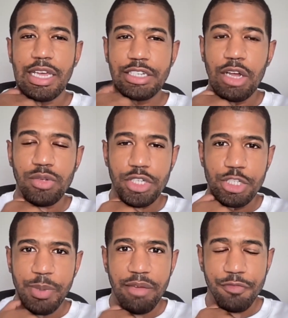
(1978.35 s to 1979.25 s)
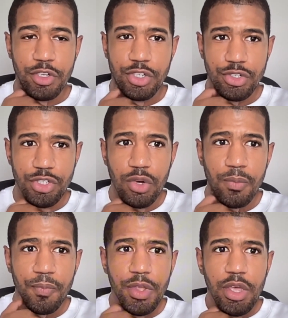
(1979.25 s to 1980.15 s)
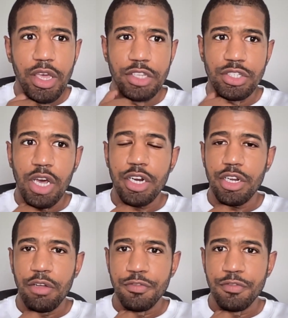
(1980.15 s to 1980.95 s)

/ Outlook spam filters. So it's not enough